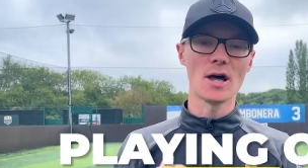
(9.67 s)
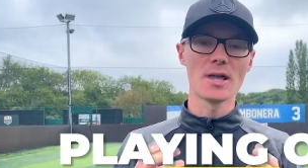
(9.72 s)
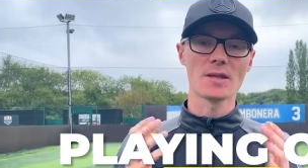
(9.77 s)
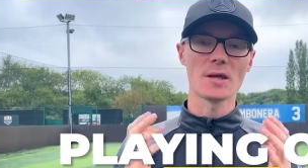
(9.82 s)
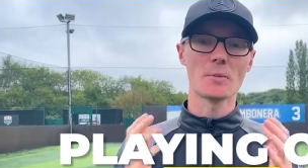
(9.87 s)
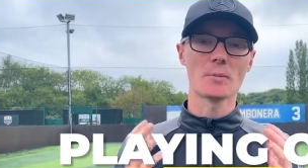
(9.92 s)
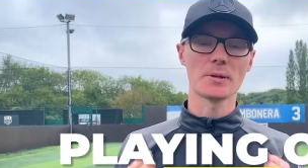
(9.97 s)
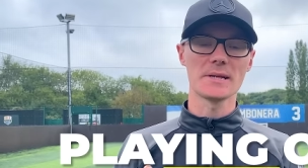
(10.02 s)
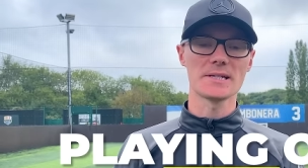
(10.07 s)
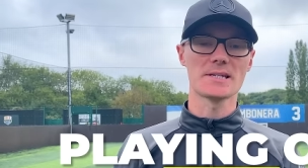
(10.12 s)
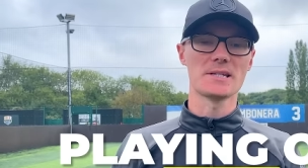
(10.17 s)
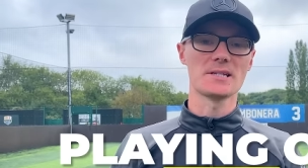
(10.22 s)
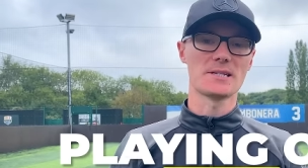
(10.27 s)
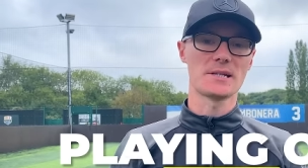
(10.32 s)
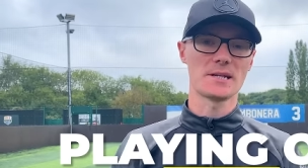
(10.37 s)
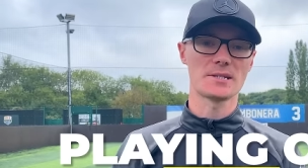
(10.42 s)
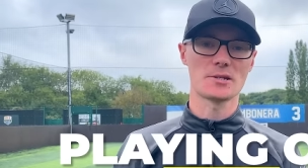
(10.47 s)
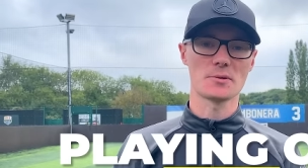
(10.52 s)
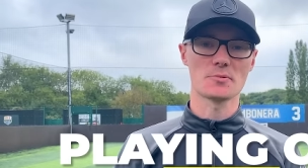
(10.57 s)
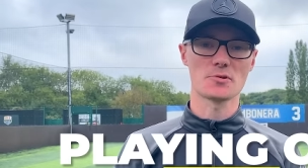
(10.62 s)
then please
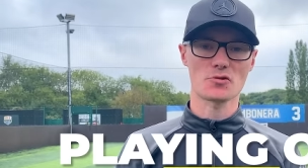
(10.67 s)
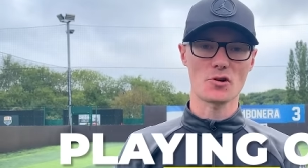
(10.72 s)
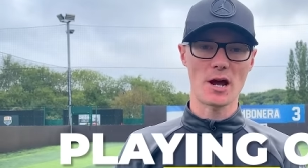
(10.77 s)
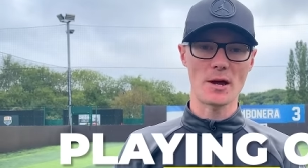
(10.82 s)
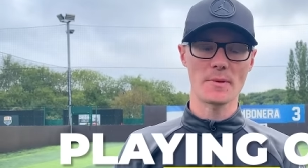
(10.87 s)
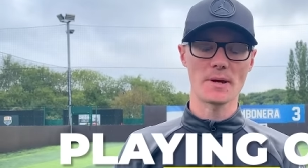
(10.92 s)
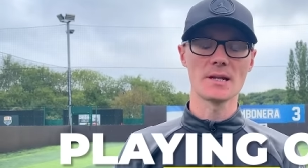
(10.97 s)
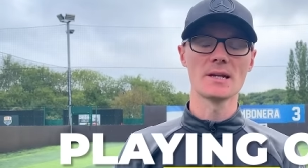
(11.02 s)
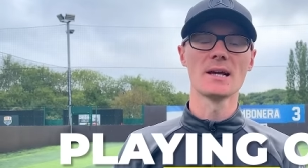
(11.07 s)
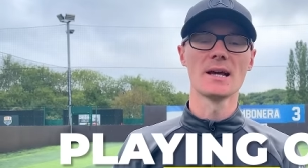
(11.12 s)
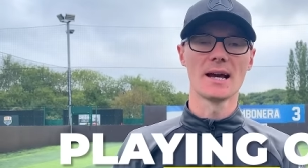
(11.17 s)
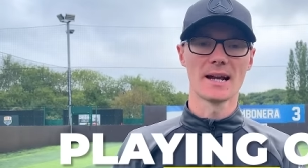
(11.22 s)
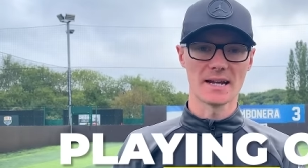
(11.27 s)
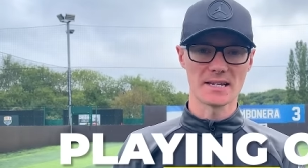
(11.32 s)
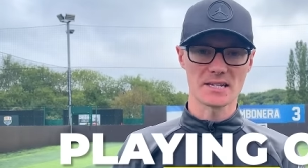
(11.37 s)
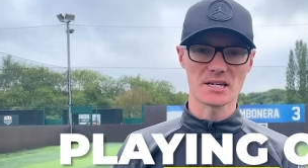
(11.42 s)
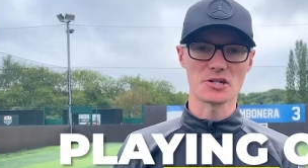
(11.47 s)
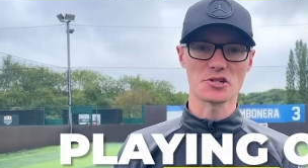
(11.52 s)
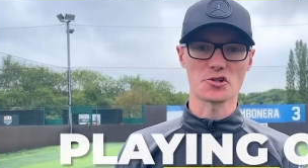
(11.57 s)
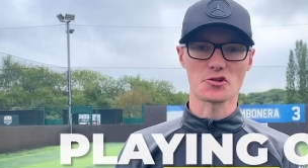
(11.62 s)
consider subscribing let's
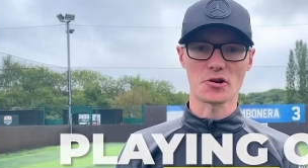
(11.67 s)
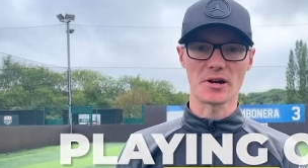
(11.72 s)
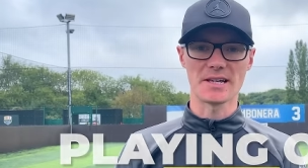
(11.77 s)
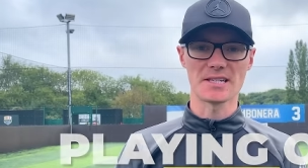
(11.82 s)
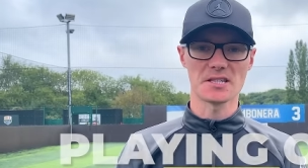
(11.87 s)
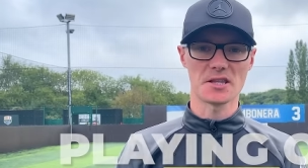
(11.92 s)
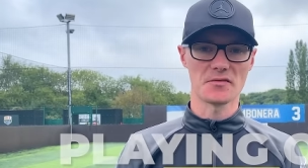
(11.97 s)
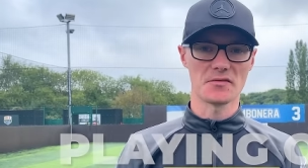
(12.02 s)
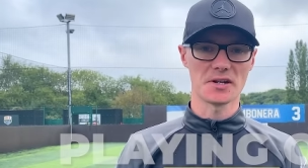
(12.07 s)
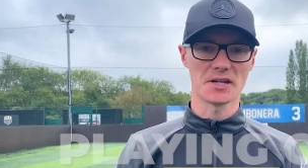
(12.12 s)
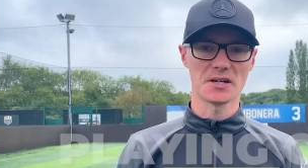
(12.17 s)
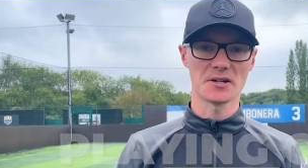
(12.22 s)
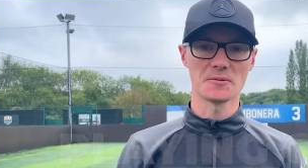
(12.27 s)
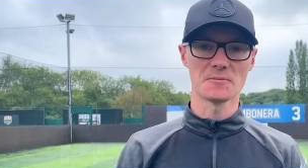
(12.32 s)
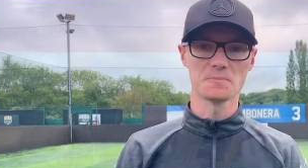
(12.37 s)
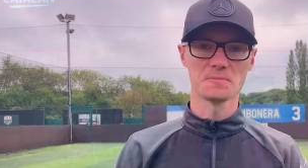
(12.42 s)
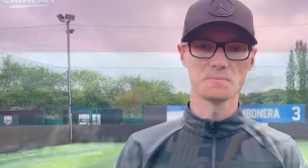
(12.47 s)
get straight into the video.